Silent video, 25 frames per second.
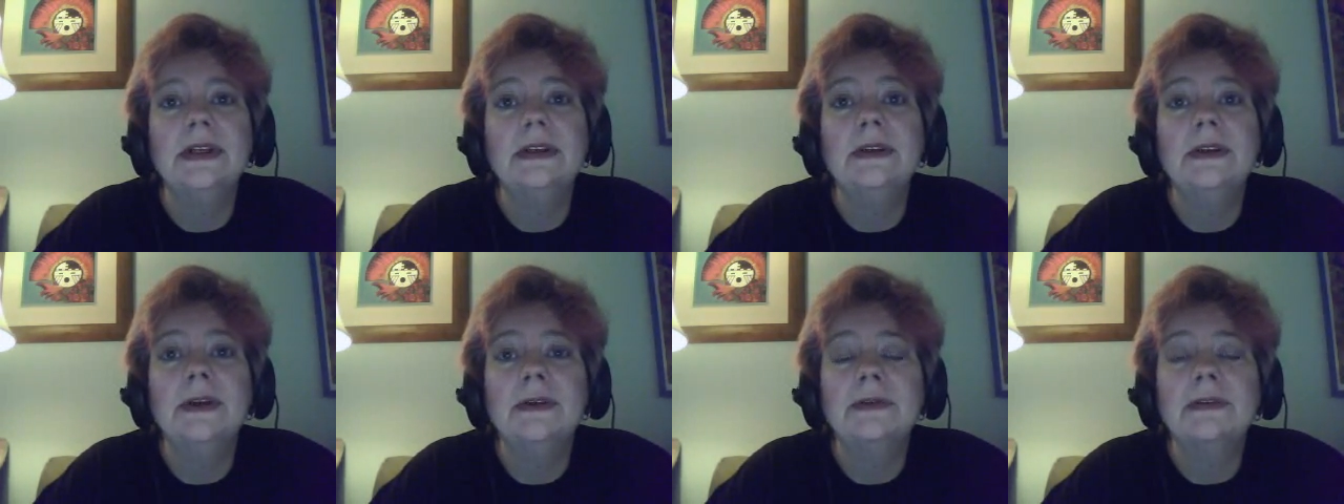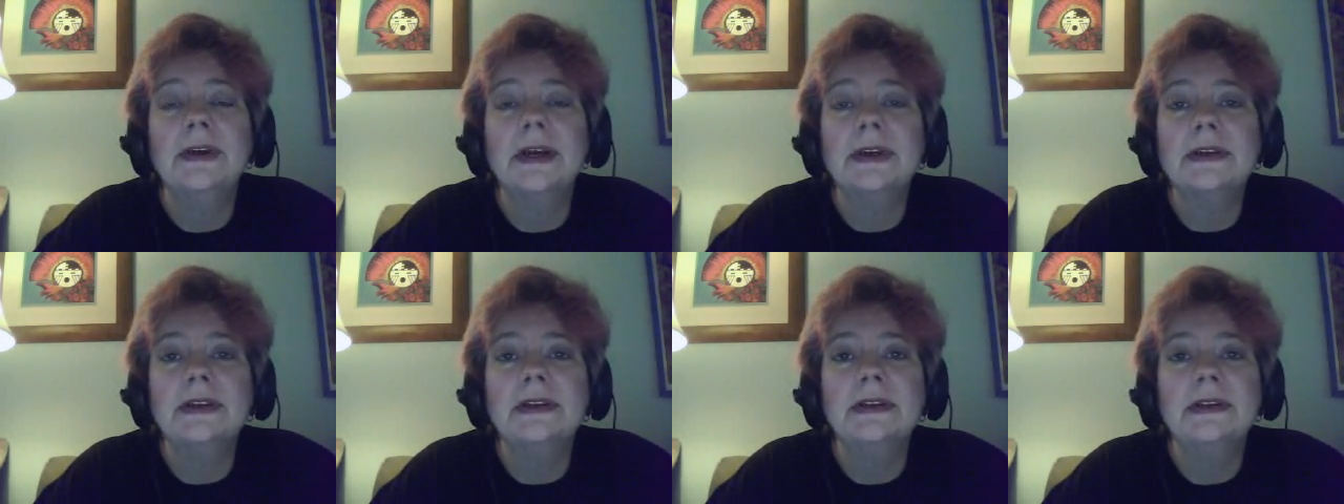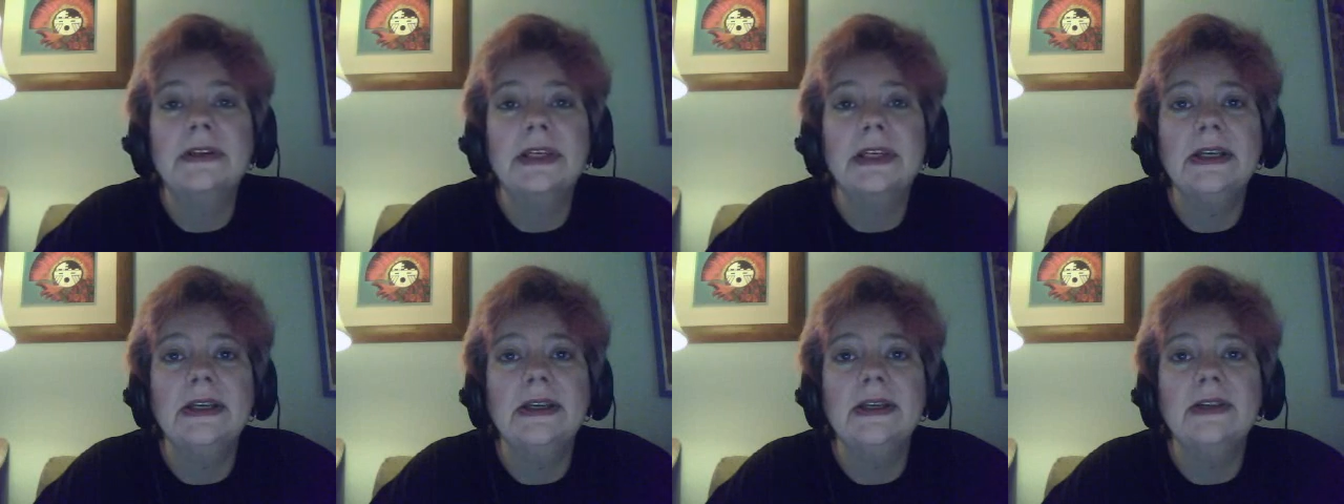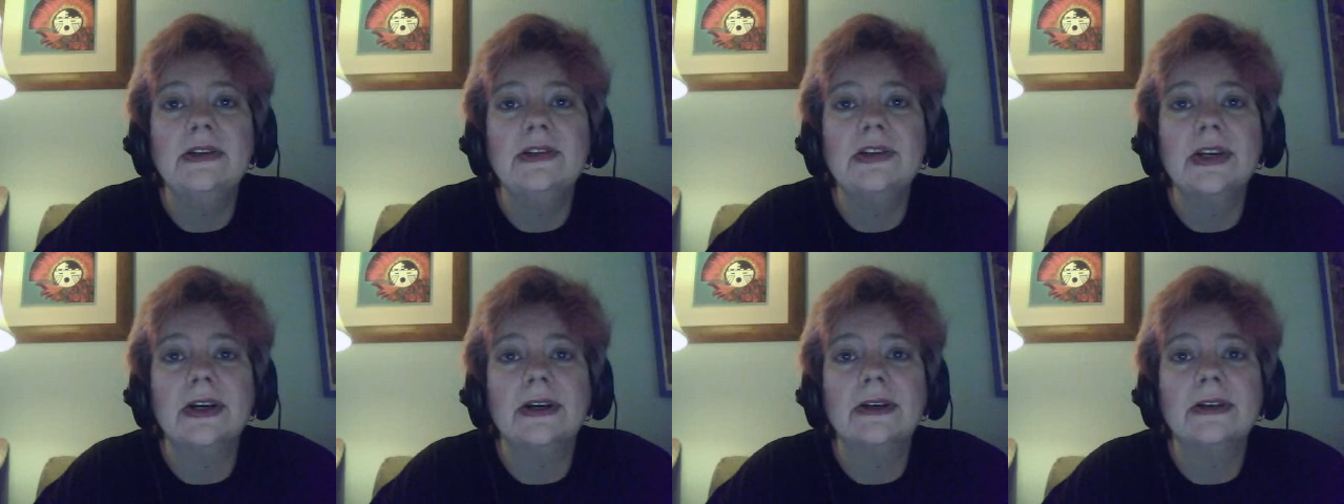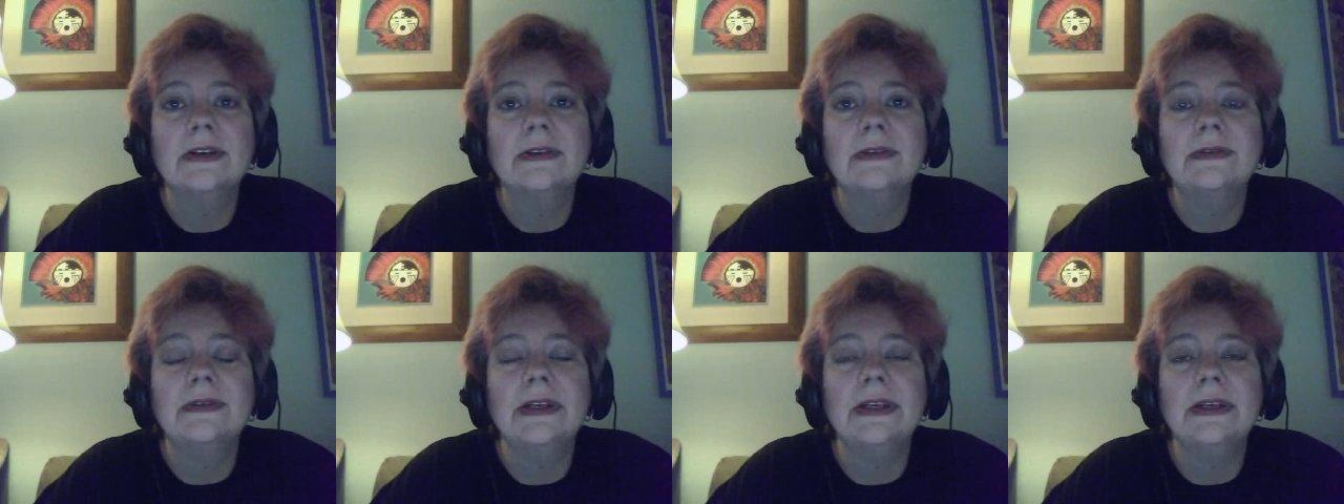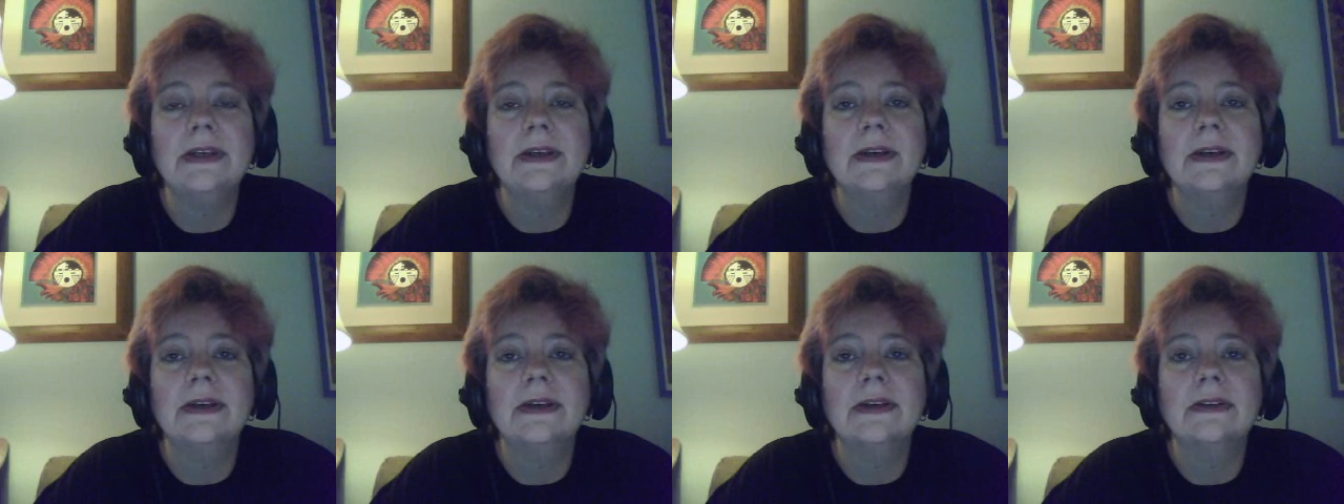affected the
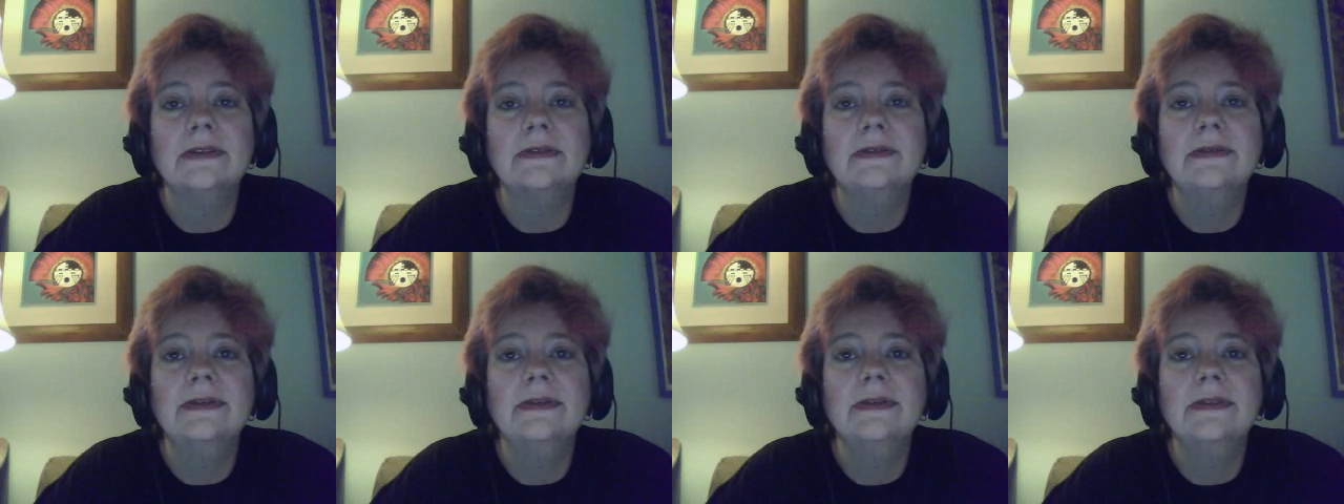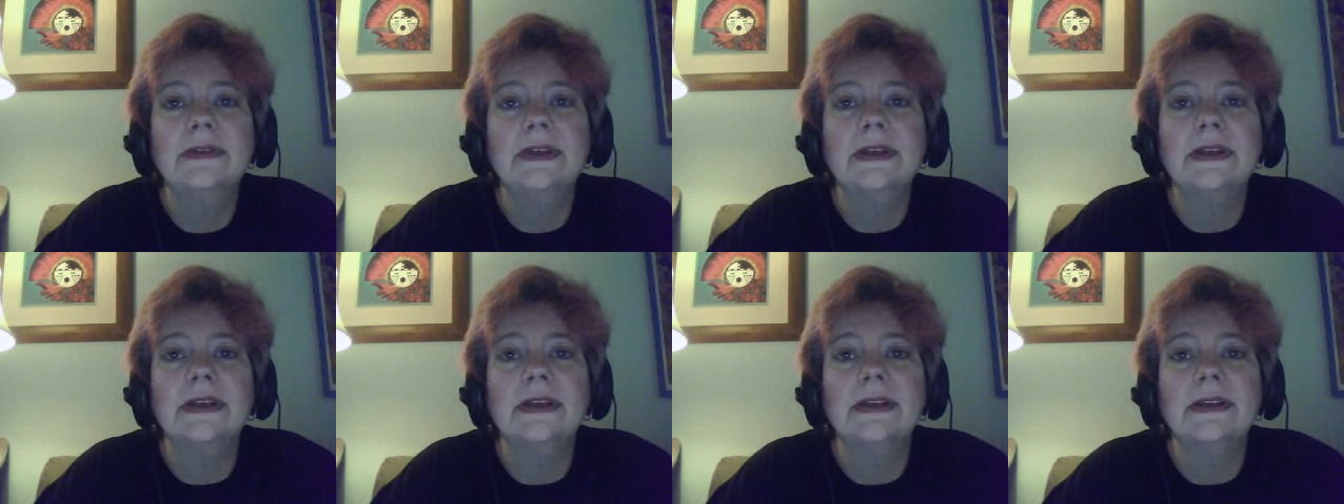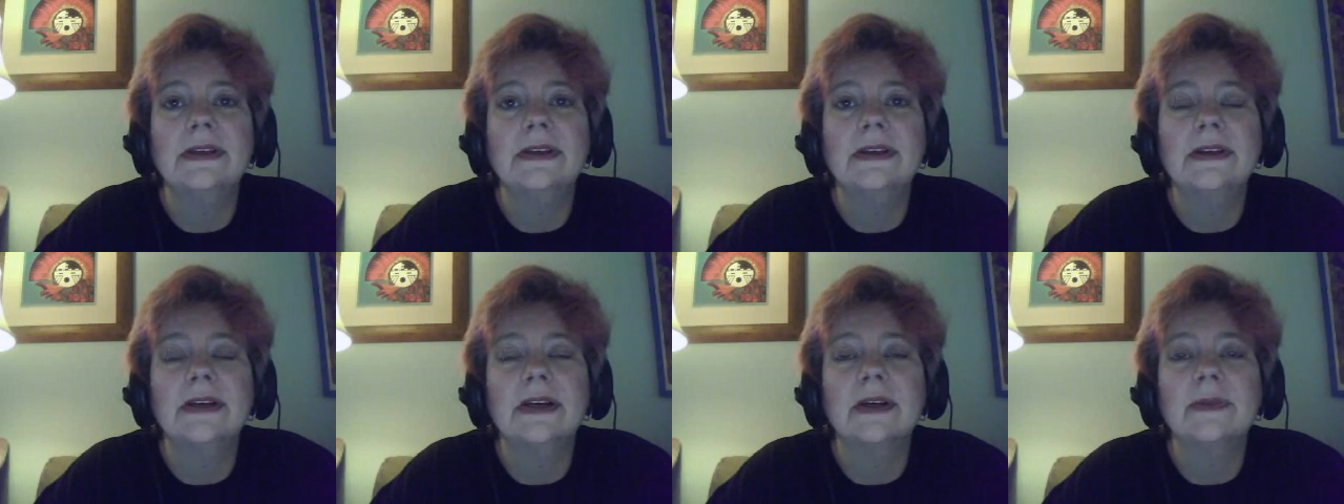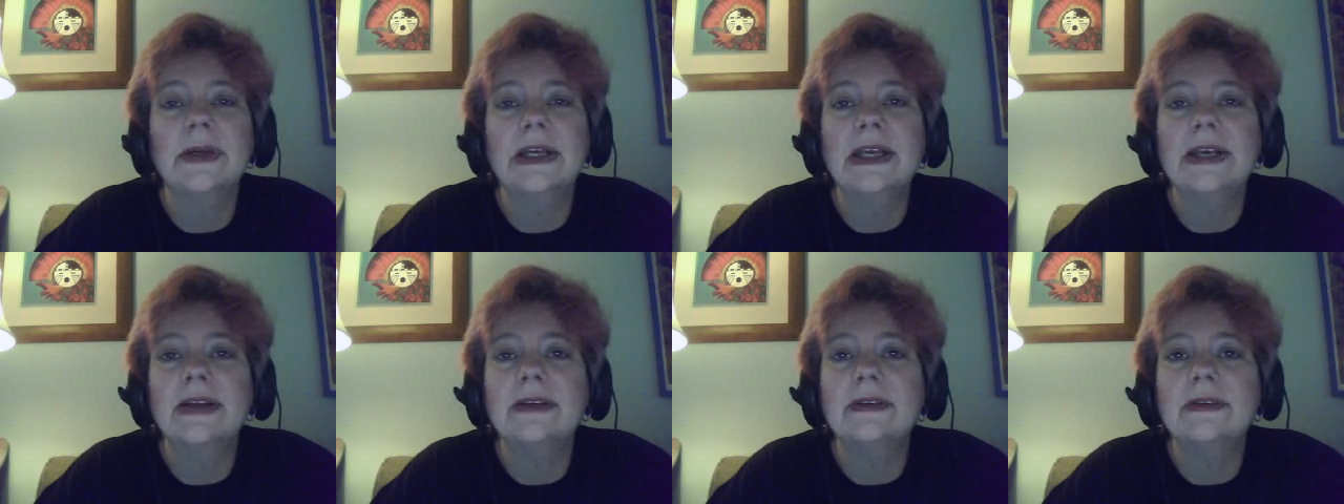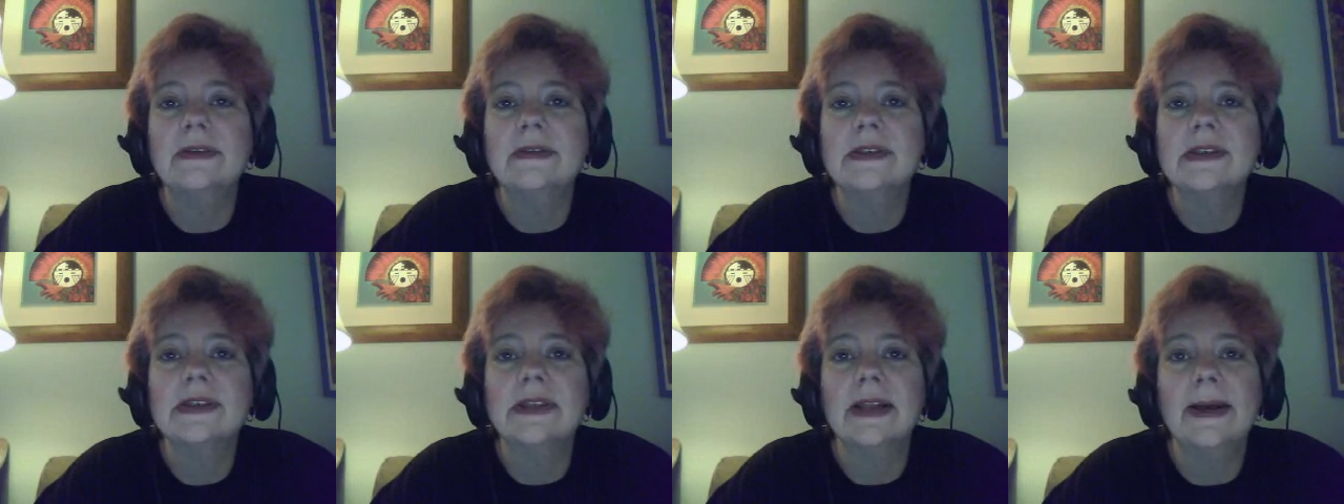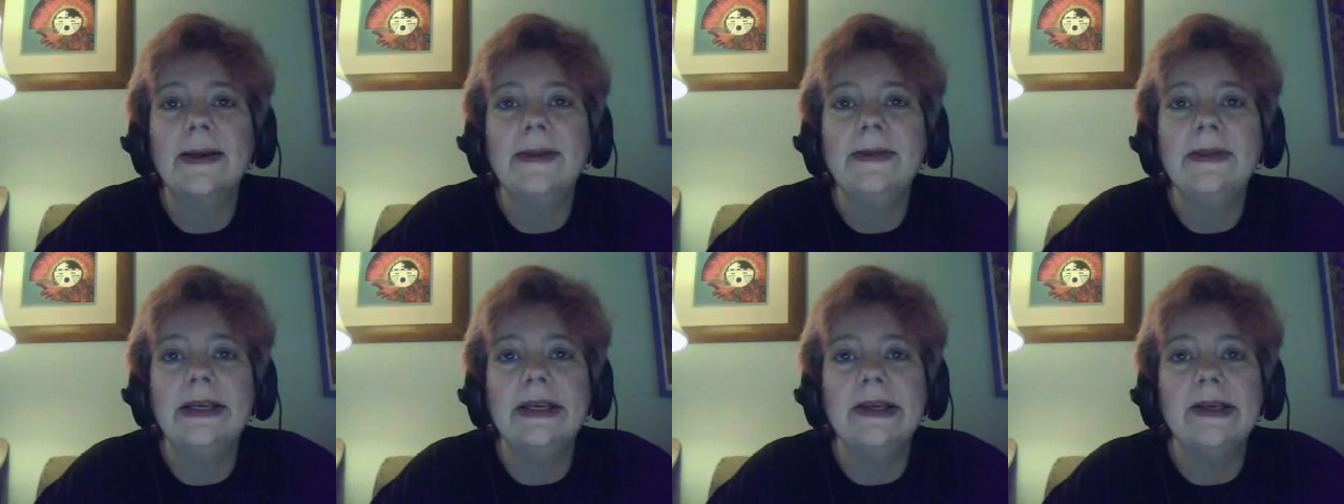geography of Armageddon
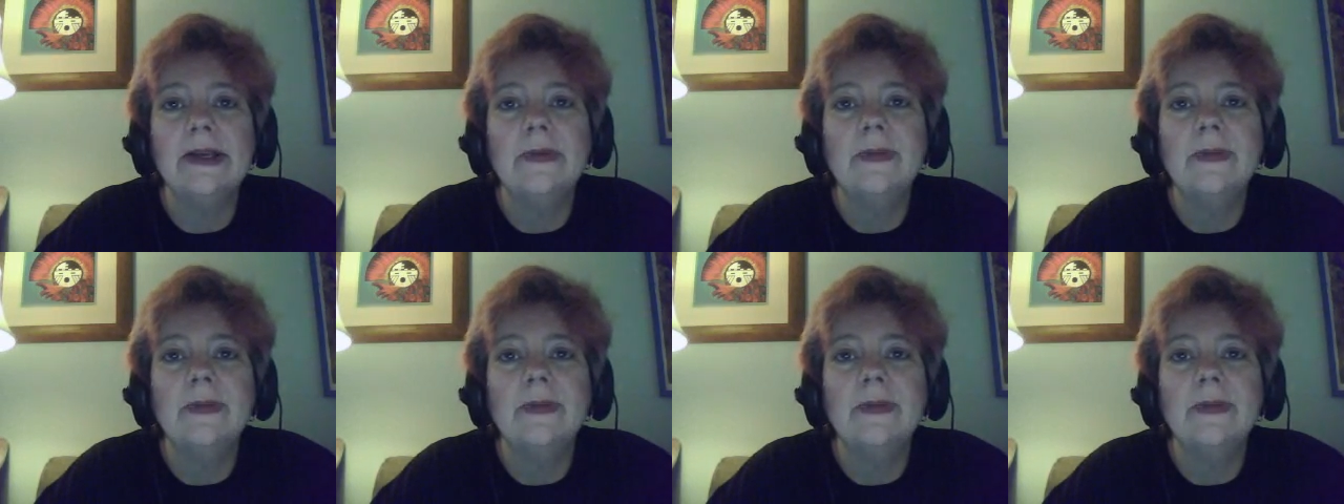slightly.